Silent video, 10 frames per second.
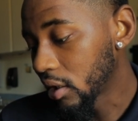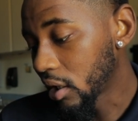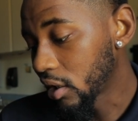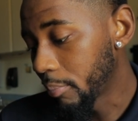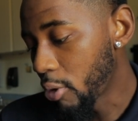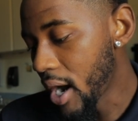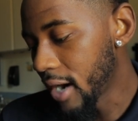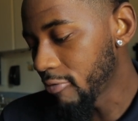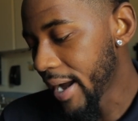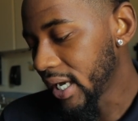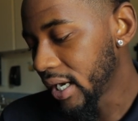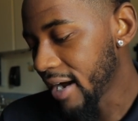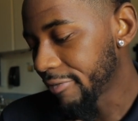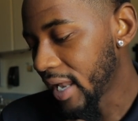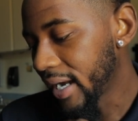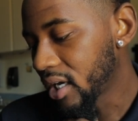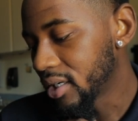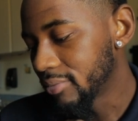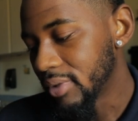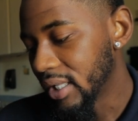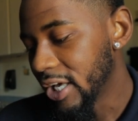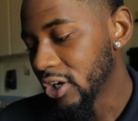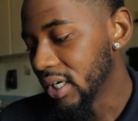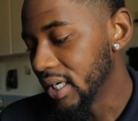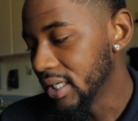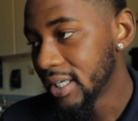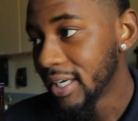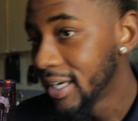LeBron right here, I feel like, could have literally